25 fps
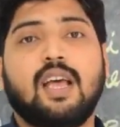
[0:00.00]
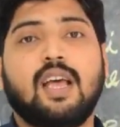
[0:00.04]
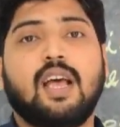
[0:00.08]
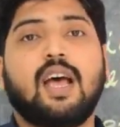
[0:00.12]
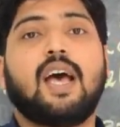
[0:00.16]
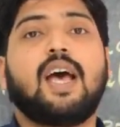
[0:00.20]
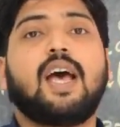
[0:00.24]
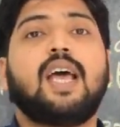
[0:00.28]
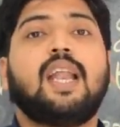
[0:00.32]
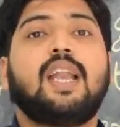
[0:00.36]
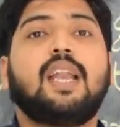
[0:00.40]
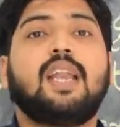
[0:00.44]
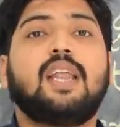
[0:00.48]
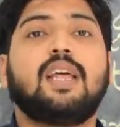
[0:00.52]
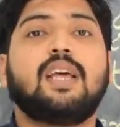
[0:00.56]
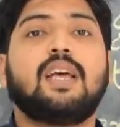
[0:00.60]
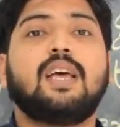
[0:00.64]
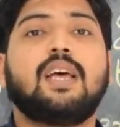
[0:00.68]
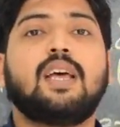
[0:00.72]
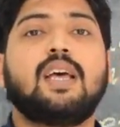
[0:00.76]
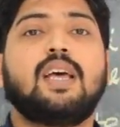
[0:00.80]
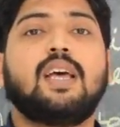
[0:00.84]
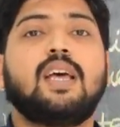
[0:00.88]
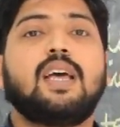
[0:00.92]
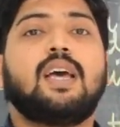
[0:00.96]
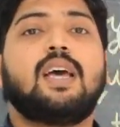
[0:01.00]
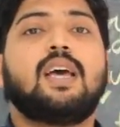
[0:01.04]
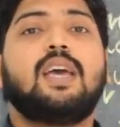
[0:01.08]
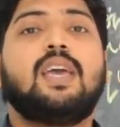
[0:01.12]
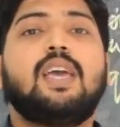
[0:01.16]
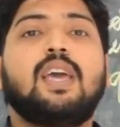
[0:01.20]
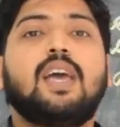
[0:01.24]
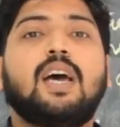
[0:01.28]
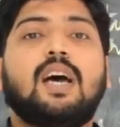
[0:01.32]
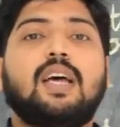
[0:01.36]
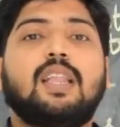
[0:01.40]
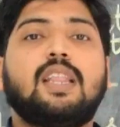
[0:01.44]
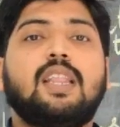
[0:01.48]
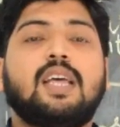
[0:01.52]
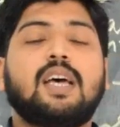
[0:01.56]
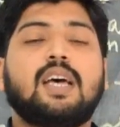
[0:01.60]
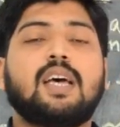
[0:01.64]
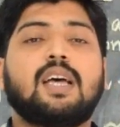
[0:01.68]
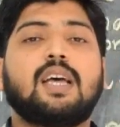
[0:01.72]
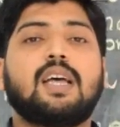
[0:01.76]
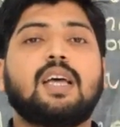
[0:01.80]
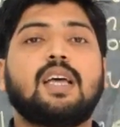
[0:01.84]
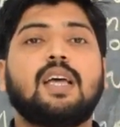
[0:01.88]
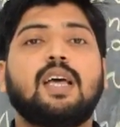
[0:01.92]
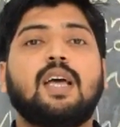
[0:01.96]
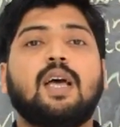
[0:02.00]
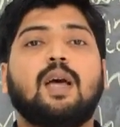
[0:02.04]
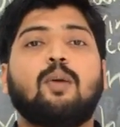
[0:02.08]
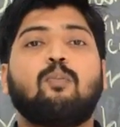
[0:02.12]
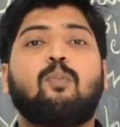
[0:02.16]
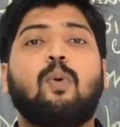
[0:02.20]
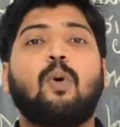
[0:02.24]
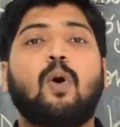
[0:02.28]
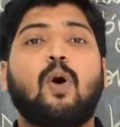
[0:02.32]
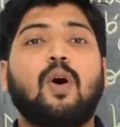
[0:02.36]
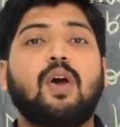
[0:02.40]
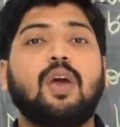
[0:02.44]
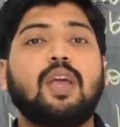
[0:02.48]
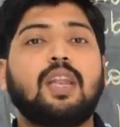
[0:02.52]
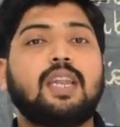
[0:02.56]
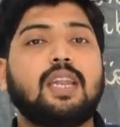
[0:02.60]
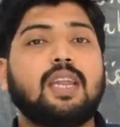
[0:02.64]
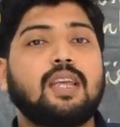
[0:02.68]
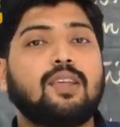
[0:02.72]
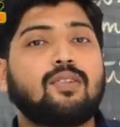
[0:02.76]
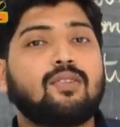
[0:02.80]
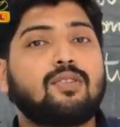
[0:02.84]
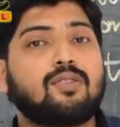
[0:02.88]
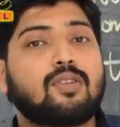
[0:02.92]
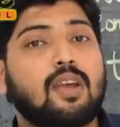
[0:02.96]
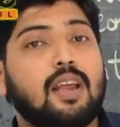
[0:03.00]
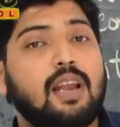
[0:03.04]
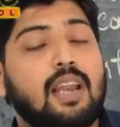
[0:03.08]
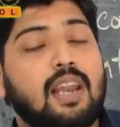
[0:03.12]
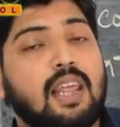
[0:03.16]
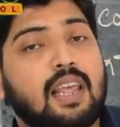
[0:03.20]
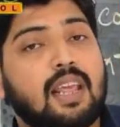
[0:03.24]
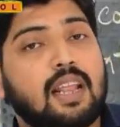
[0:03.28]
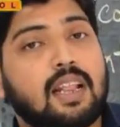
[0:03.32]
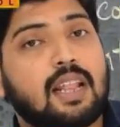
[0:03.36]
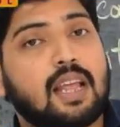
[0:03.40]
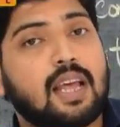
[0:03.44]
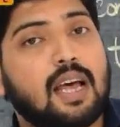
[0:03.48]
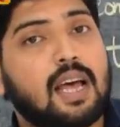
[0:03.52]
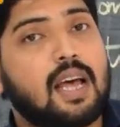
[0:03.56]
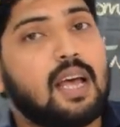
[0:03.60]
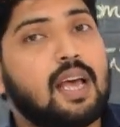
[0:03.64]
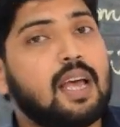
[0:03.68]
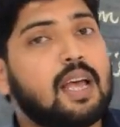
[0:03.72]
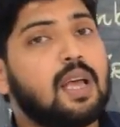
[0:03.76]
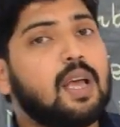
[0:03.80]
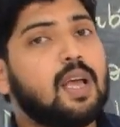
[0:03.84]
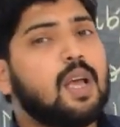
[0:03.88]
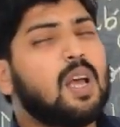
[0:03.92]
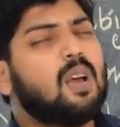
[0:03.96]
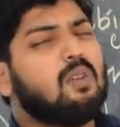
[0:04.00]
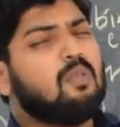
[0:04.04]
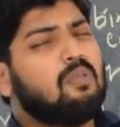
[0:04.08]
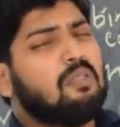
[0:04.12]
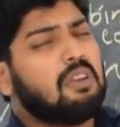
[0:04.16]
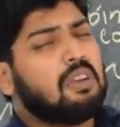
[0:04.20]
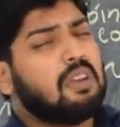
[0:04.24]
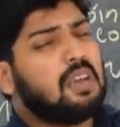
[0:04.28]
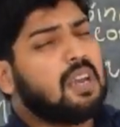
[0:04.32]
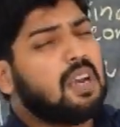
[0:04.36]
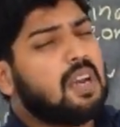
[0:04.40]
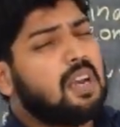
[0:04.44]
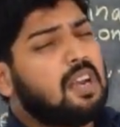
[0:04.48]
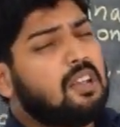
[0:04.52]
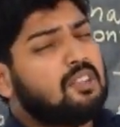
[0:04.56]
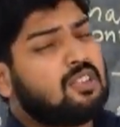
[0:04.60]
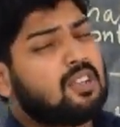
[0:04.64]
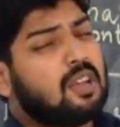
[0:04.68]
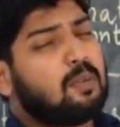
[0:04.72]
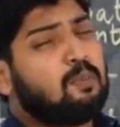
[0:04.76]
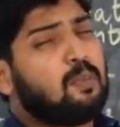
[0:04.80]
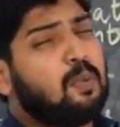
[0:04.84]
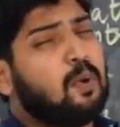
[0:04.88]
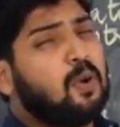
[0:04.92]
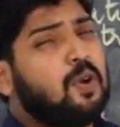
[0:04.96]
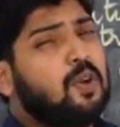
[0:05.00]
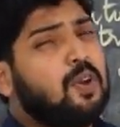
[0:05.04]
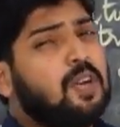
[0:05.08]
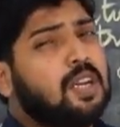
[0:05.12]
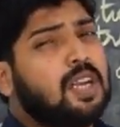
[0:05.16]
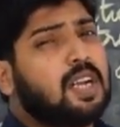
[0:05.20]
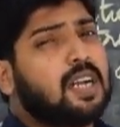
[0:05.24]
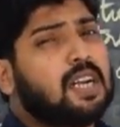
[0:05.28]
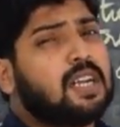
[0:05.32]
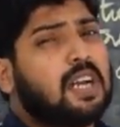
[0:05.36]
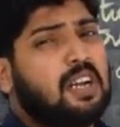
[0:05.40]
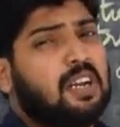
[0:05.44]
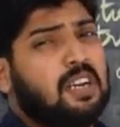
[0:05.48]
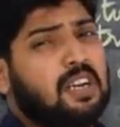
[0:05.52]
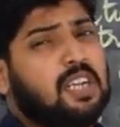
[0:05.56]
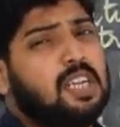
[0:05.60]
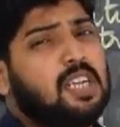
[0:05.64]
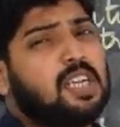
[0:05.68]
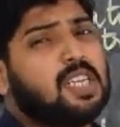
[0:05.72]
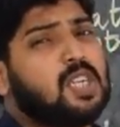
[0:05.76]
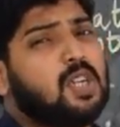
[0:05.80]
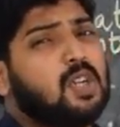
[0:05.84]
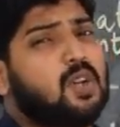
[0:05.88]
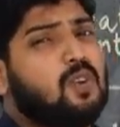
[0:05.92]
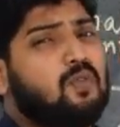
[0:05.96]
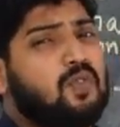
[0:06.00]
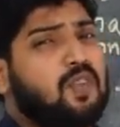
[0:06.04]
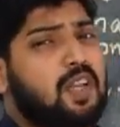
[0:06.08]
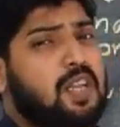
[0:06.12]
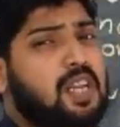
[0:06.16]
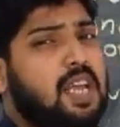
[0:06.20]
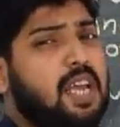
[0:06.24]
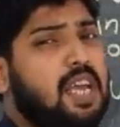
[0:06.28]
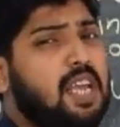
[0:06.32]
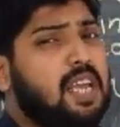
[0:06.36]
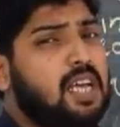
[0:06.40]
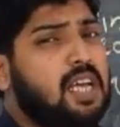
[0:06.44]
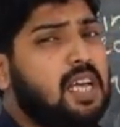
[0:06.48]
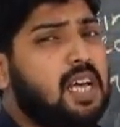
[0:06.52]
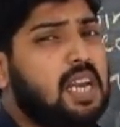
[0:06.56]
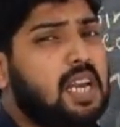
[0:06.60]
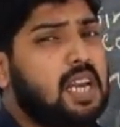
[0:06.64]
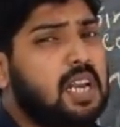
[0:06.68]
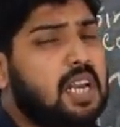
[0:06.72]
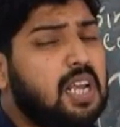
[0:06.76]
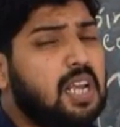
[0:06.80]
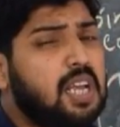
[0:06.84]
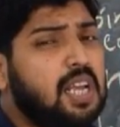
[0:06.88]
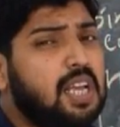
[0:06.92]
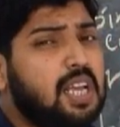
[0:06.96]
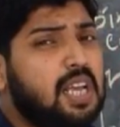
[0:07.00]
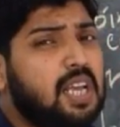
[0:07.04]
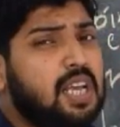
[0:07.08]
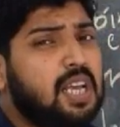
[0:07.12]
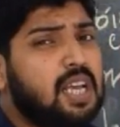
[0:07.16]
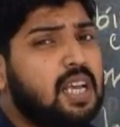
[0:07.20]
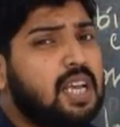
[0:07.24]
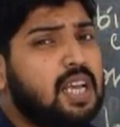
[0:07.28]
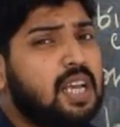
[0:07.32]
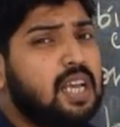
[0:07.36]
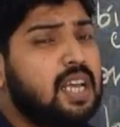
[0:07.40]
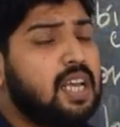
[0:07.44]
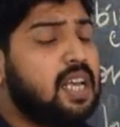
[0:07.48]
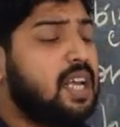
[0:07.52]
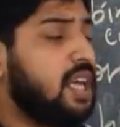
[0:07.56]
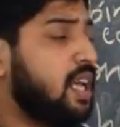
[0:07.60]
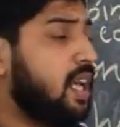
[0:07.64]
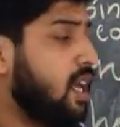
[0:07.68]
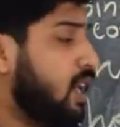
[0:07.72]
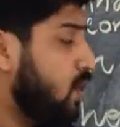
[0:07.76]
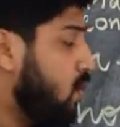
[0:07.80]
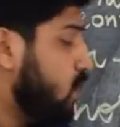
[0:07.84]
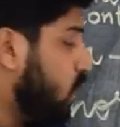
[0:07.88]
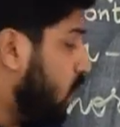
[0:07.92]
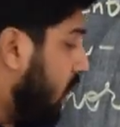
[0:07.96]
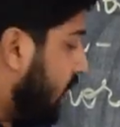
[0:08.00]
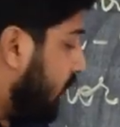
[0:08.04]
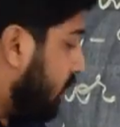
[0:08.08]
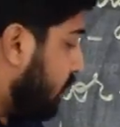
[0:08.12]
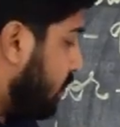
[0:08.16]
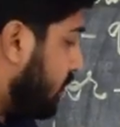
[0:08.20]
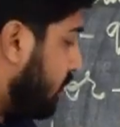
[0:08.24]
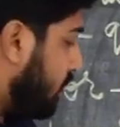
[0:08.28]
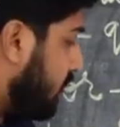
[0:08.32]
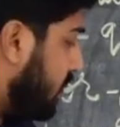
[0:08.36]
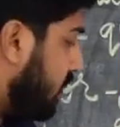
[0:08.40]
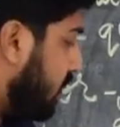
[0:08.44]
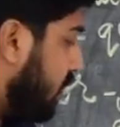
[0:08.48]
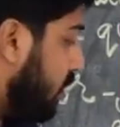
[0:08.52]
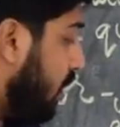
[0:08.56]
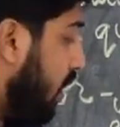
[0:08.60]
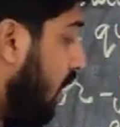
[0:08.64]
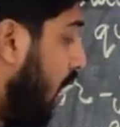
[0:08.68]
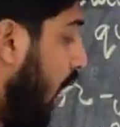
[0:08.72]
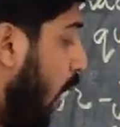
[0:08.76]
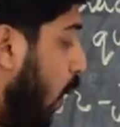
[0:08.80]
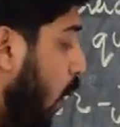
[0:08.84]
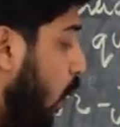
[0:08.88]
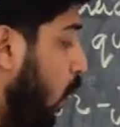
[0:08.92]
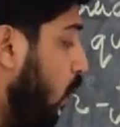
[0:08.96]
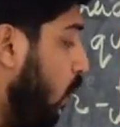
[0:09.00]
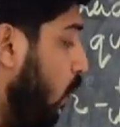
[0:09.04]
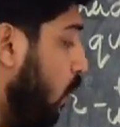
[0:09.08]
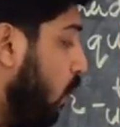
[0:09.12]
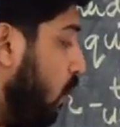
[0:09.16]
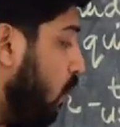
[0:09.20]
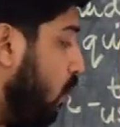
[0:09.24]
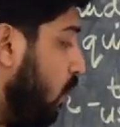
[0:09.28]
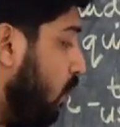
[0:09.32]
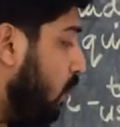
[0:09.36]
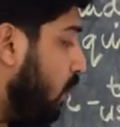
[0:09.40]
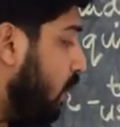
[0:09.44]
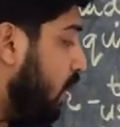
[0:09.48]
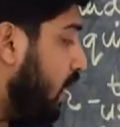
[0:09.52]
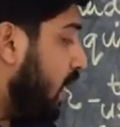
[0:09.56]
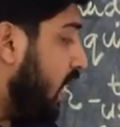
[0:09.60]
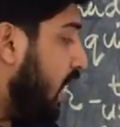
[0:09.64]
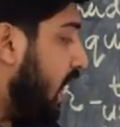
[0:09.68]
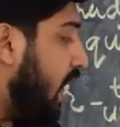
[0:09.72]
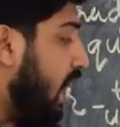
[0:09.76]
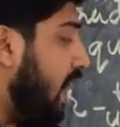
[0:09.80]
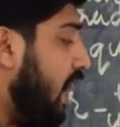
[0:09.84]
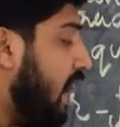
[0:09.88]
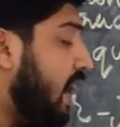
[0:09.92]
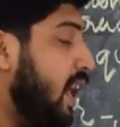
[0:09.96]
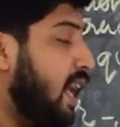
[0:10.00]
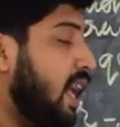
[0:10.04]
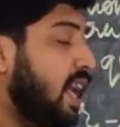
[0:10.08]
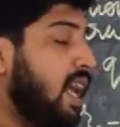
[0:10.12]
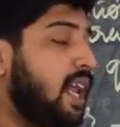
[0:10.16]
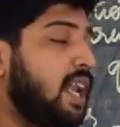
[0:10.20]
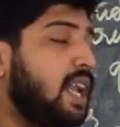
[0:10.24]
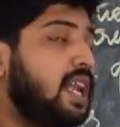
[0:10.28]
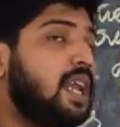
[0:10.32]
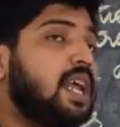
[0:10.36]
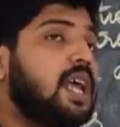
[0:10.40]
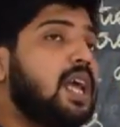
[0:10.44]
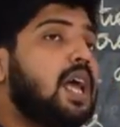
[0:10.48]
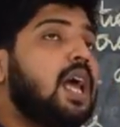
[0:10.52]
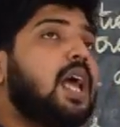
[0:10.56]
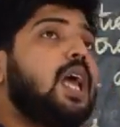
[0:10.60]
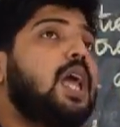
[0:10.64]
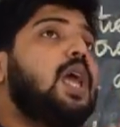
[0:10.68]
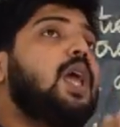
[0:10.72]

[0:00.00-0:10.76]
And here the poet is telling the very disappointed condition of the tiger to us, how at night